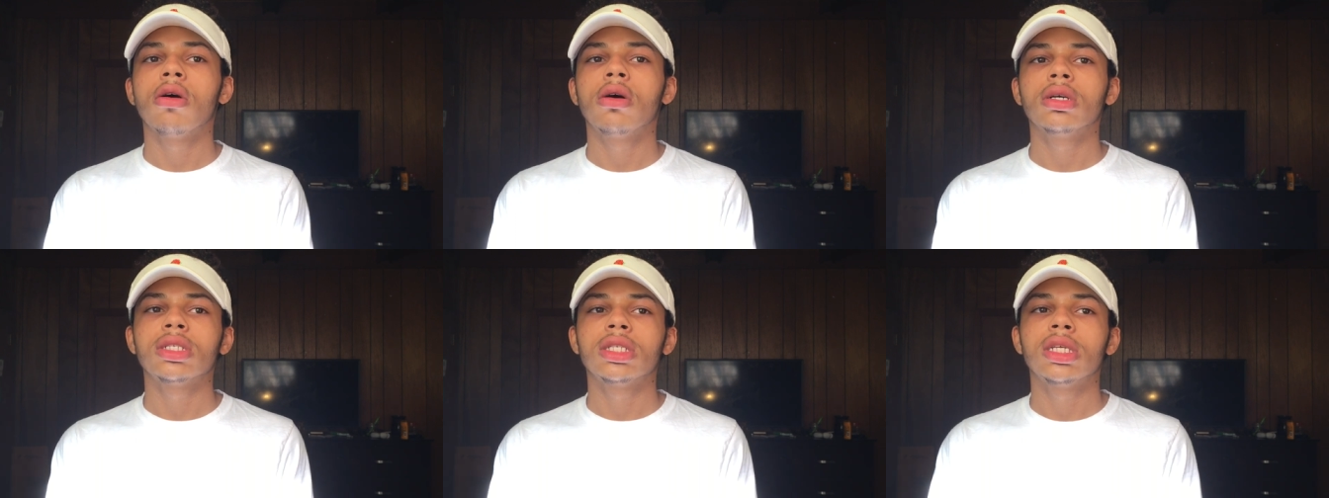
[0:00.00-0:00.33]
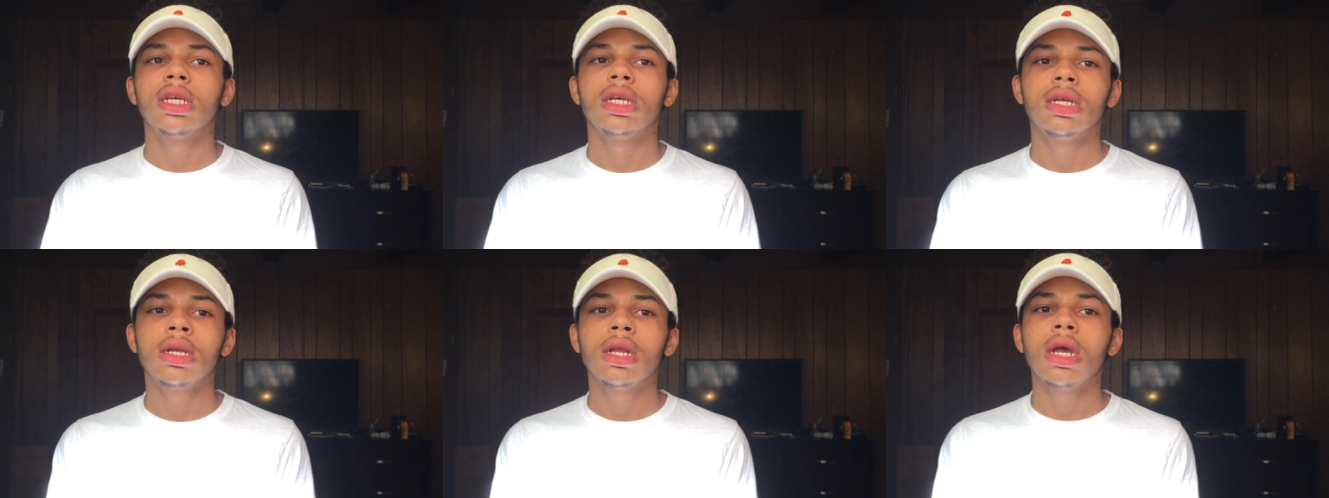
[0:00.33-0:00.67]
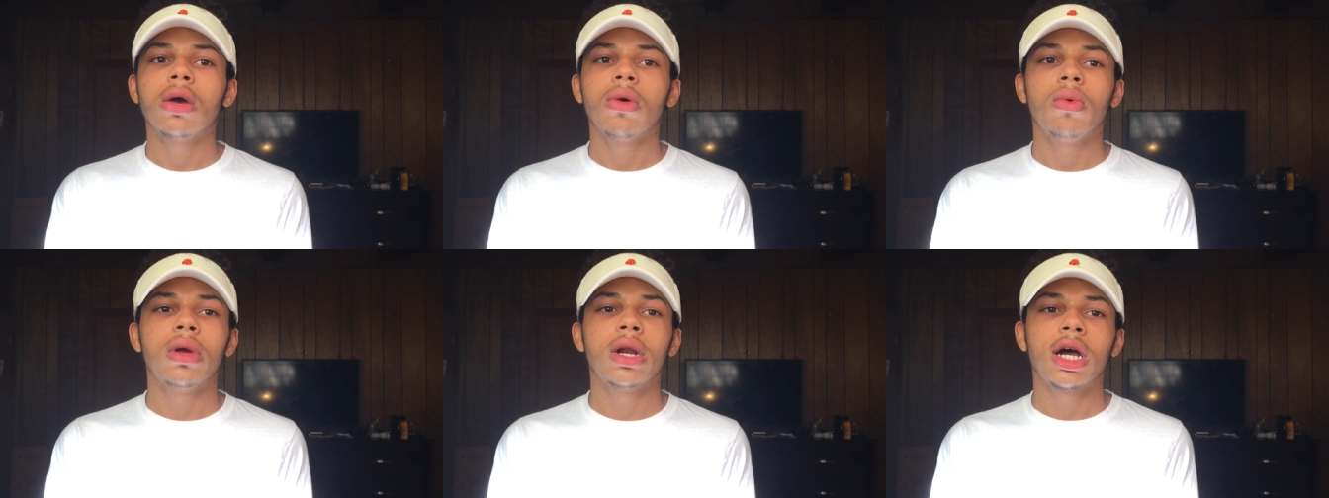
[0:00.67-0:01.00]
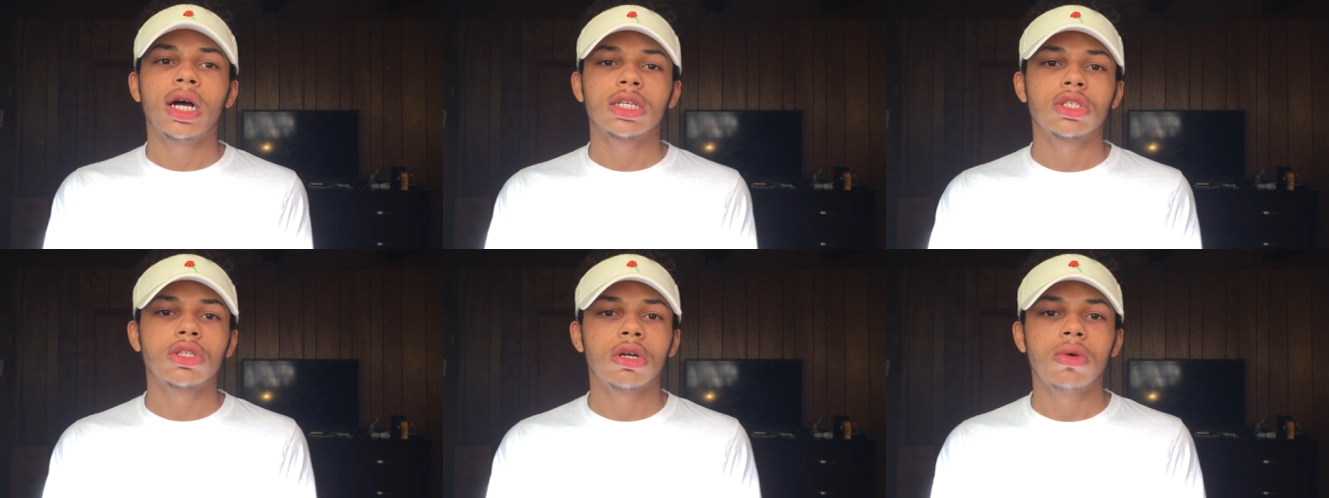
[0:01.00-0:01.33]
saying when I'll
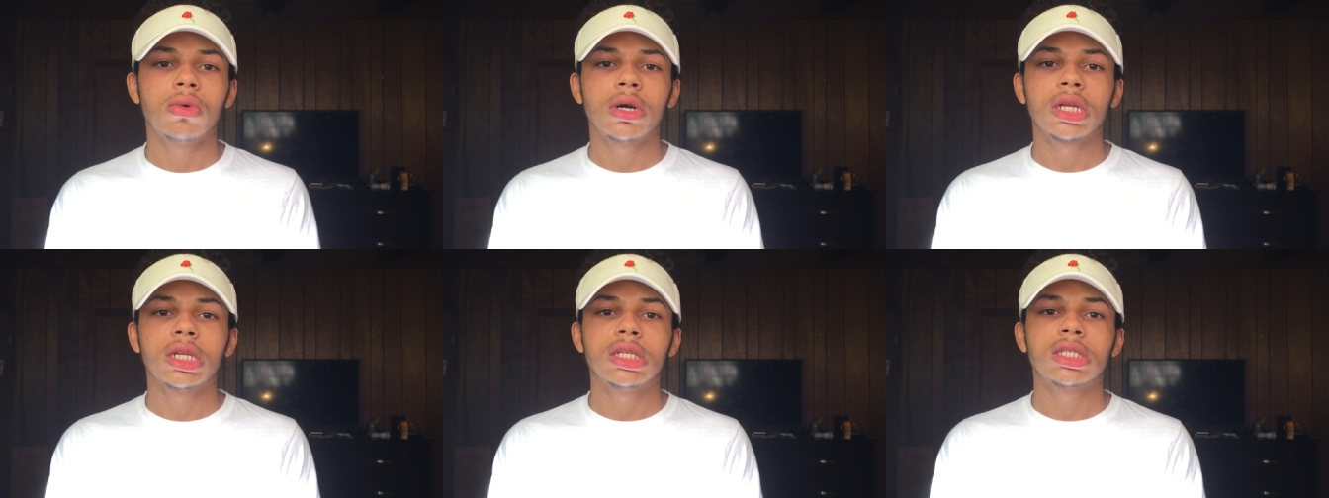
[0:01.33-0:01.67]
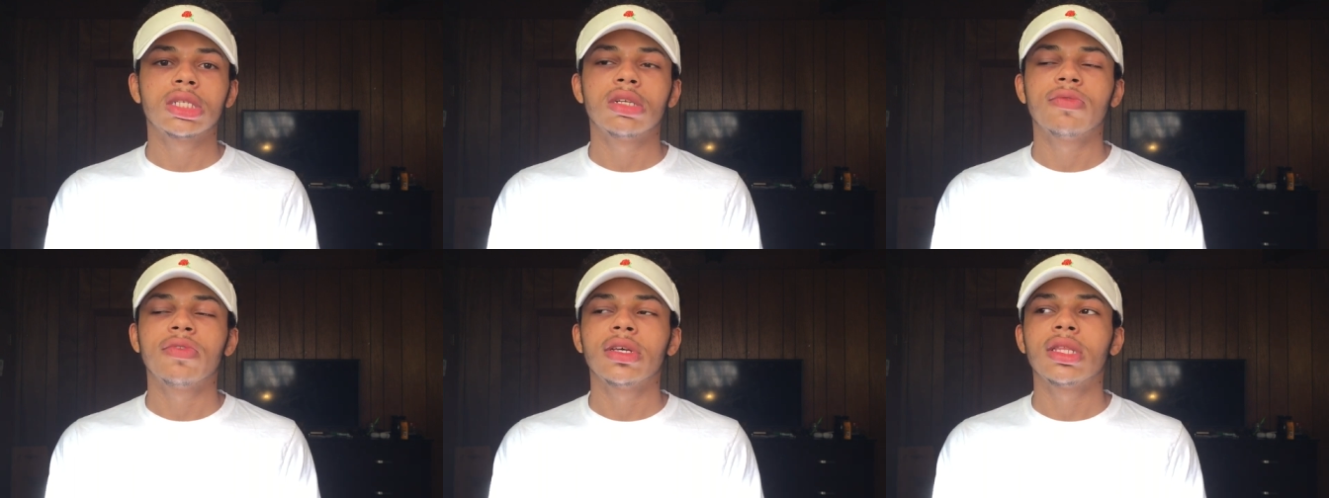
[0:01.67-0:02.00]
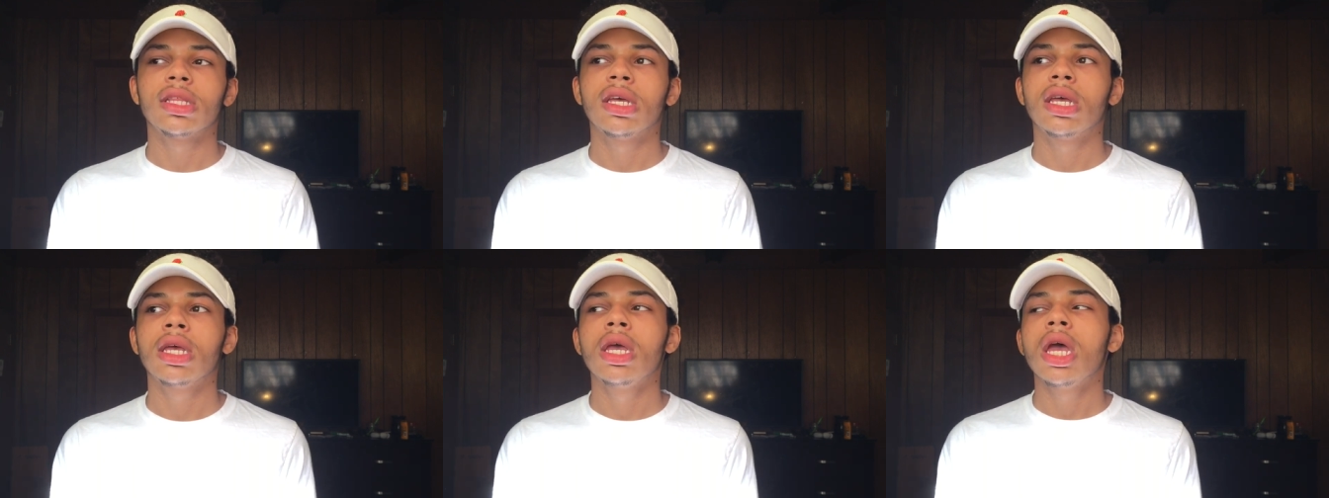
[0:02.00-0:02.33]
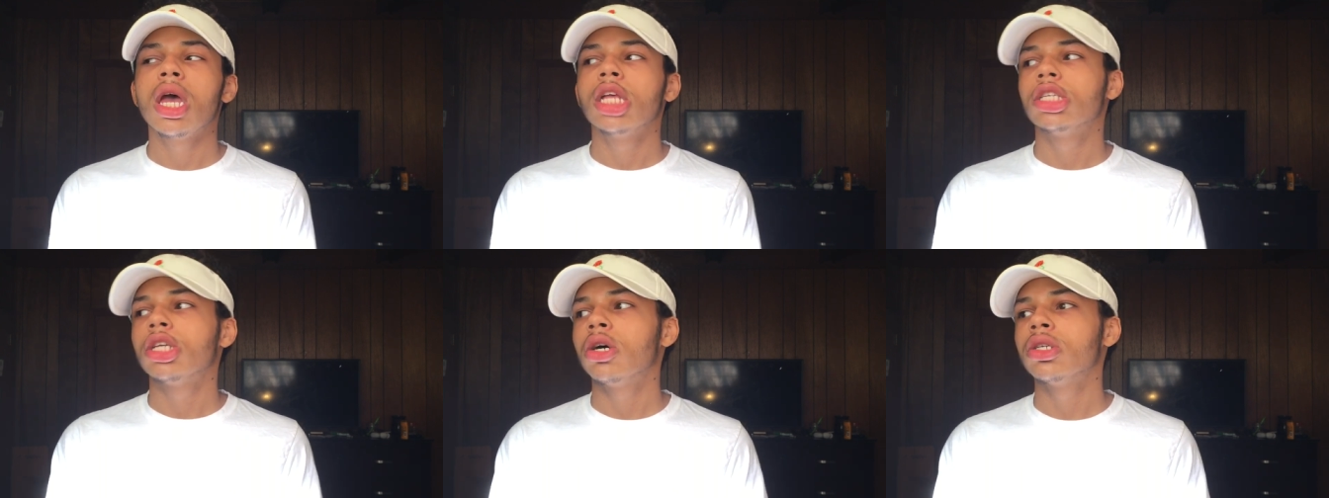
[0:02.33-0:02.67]
start working and stuff like that.
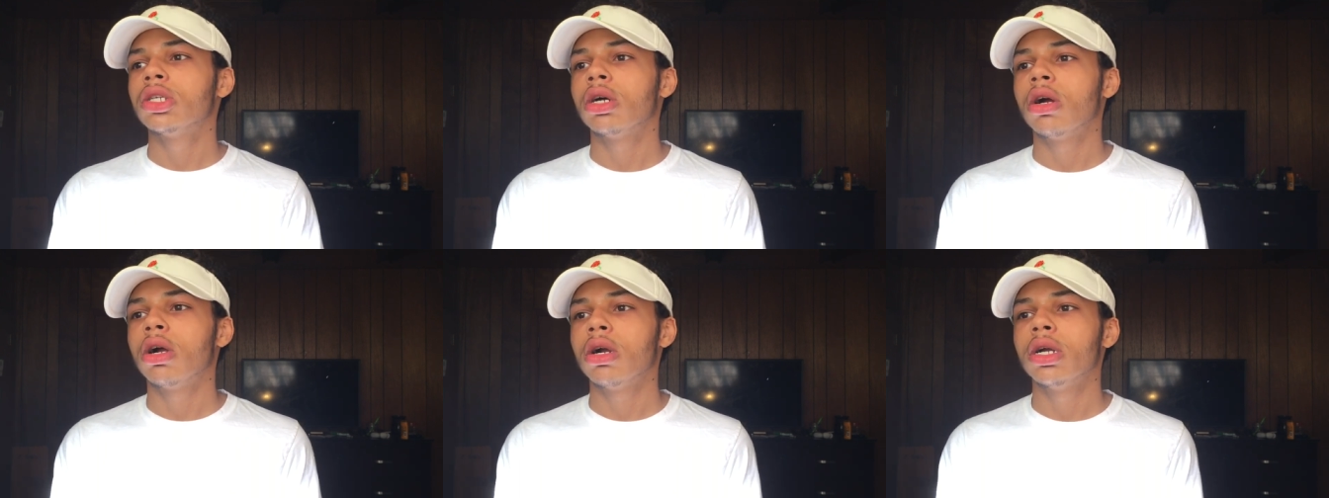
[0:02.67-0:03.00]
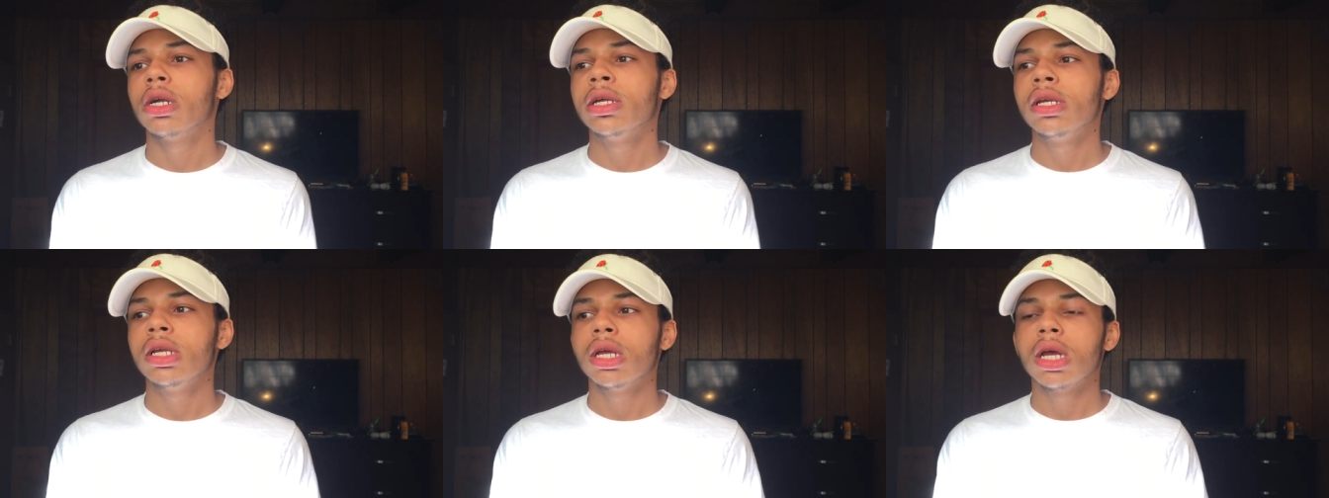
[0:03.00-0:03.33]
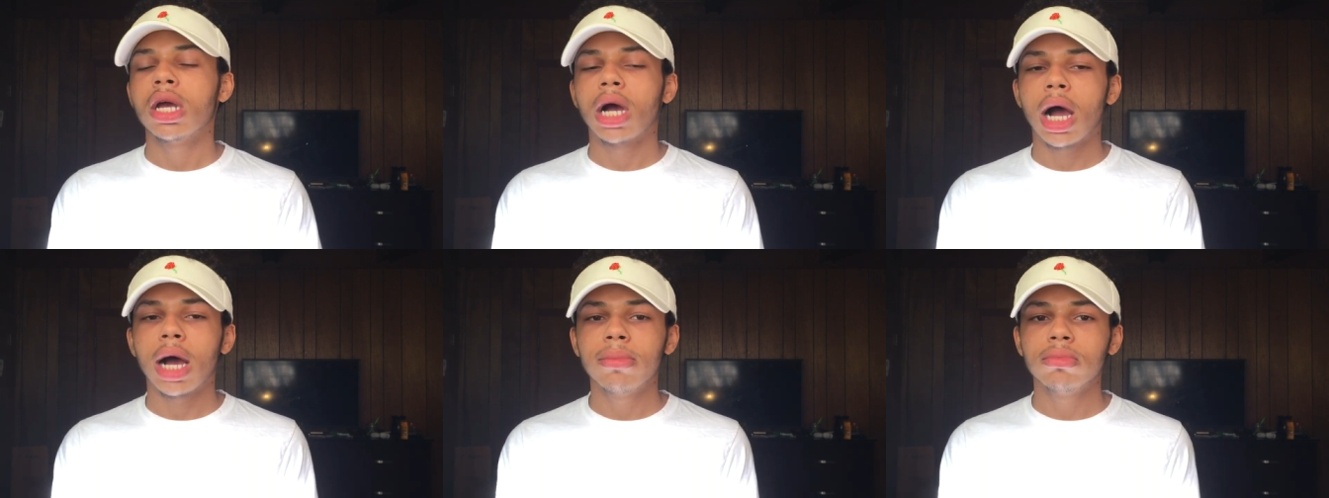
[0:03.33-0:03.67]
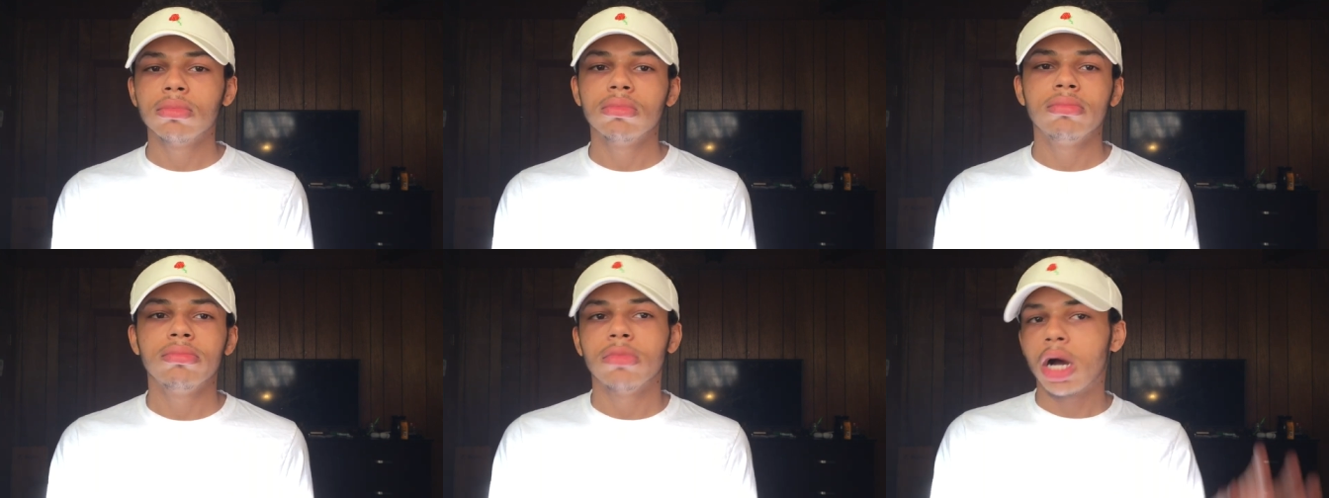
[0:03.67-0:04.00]
So I was like, all right,
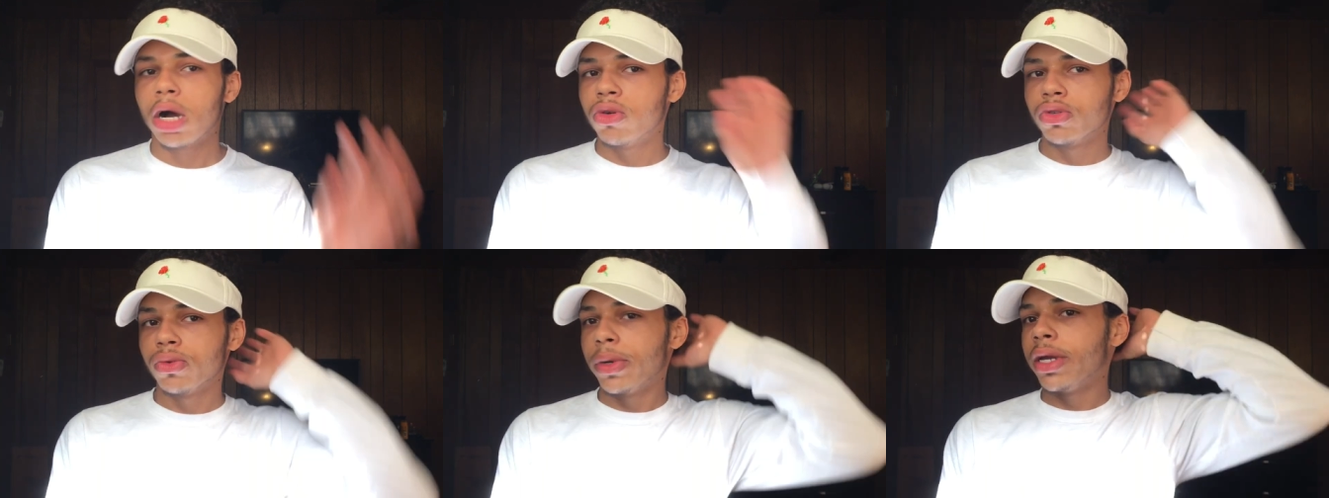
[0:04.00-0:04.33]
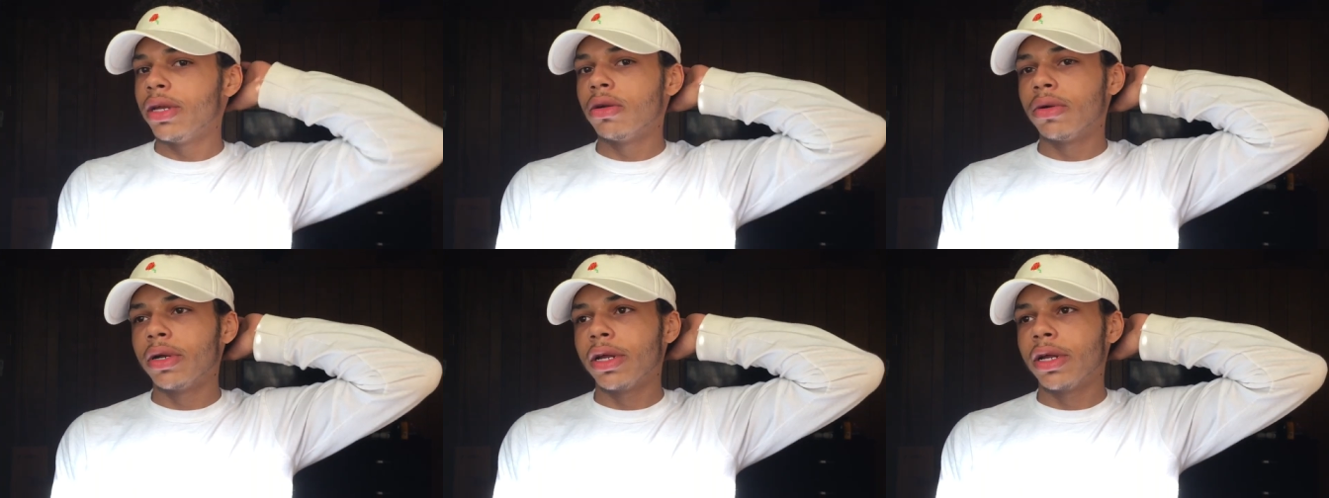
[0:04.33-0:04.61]
I was waiting on